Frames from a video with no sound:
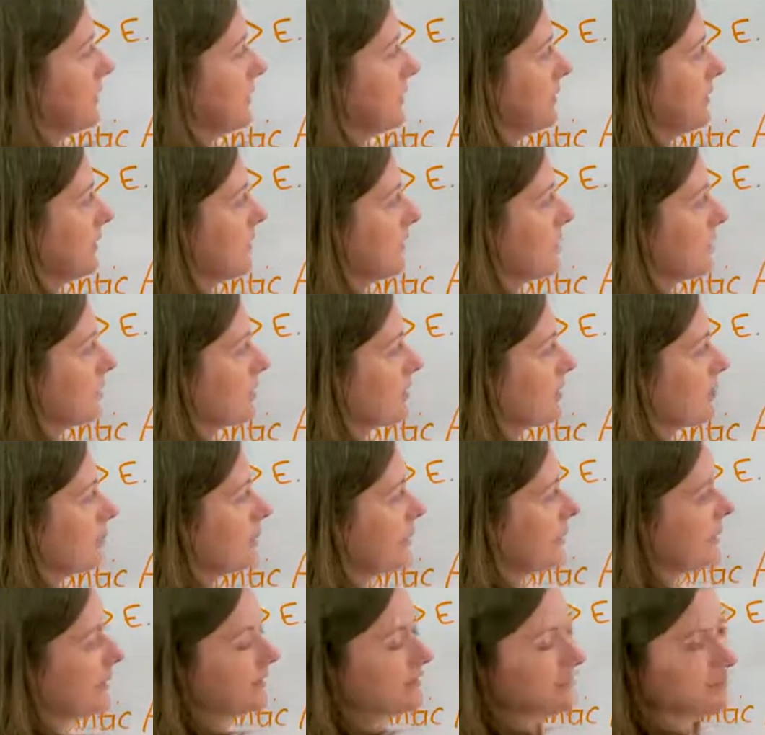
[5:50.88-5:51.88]
They're a
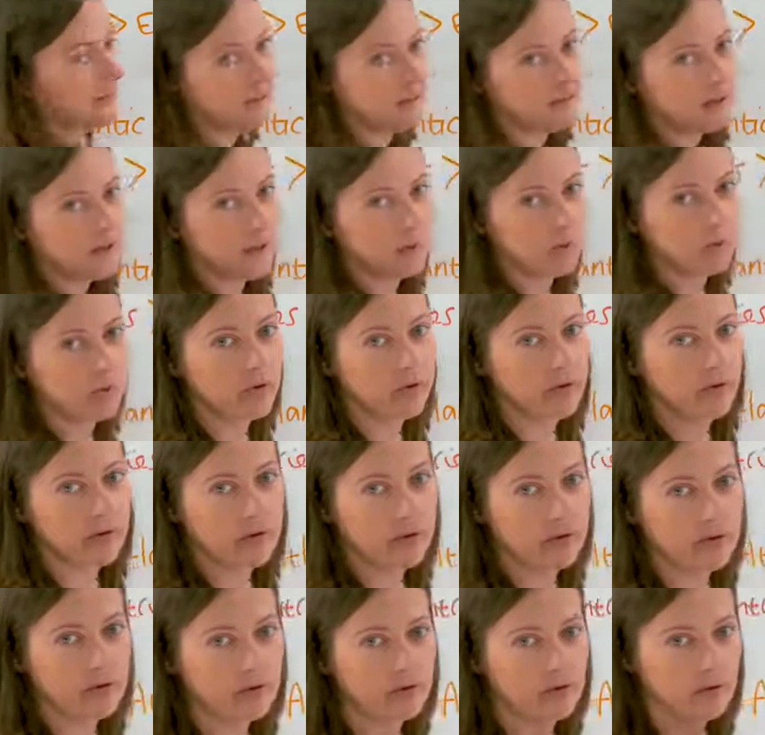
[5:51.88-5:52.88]
completely
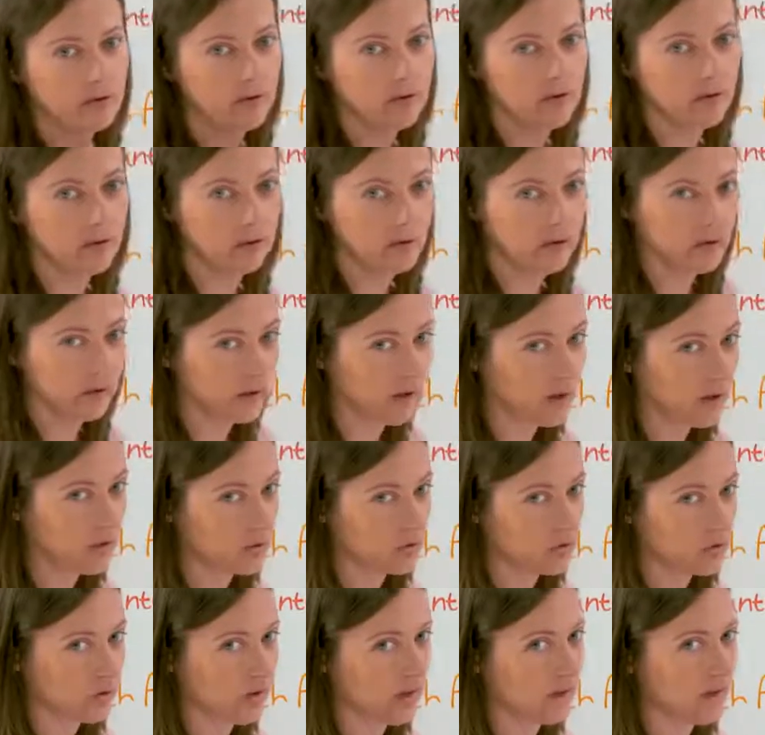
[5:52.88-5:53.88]
separate
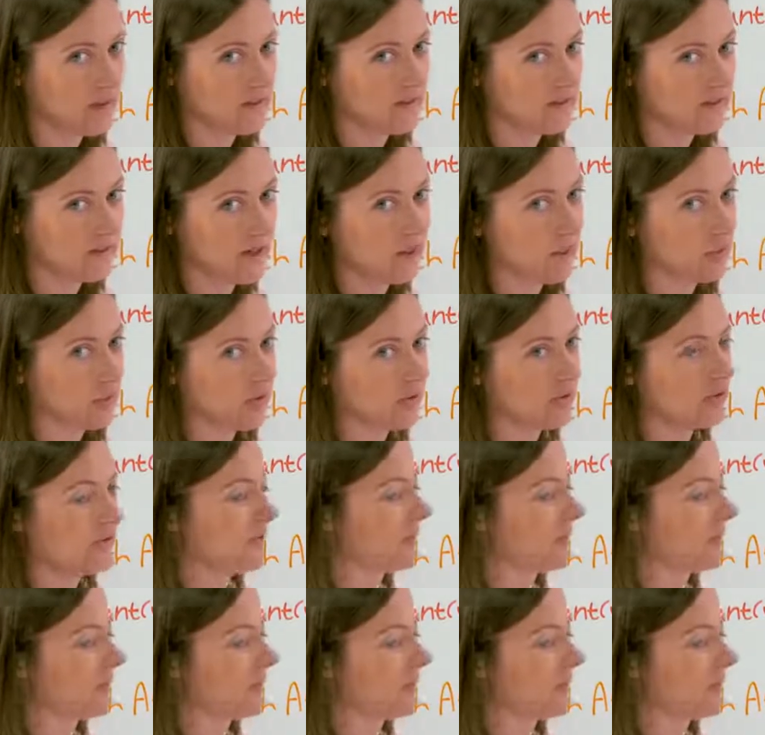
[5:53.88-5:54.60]
country and a separate